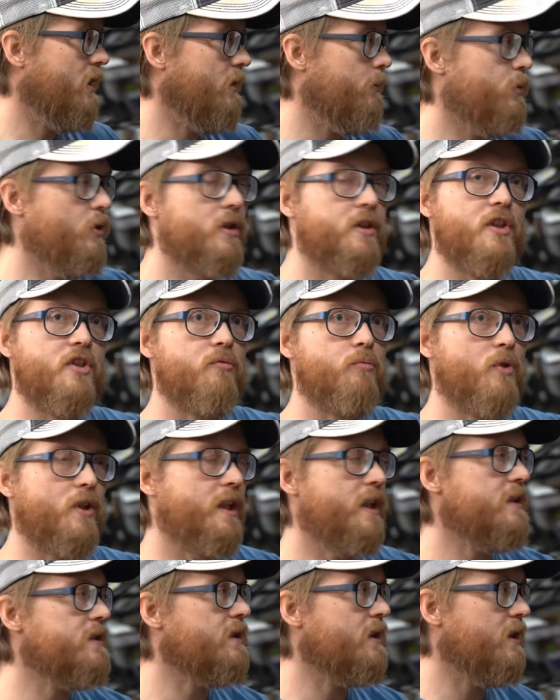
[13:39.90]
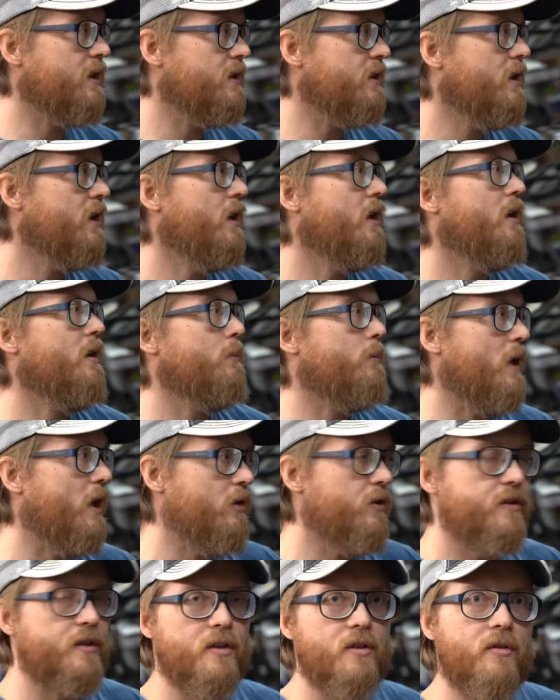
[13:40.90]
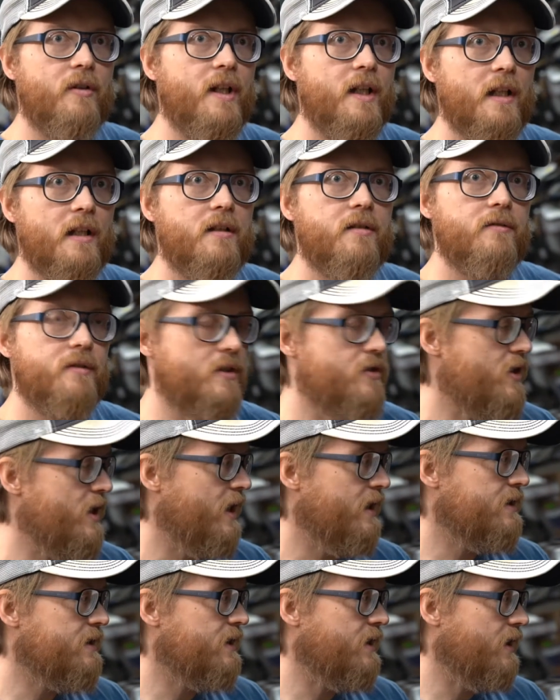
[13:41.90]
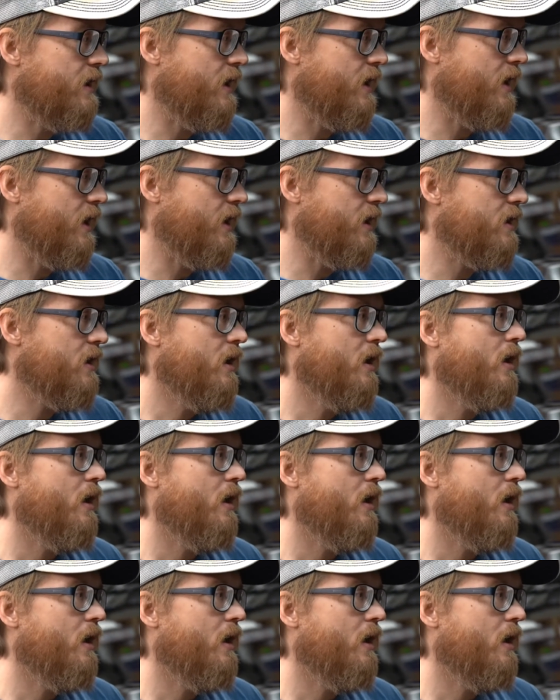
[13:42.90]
put the springs in, mount the cradle to the chassis again,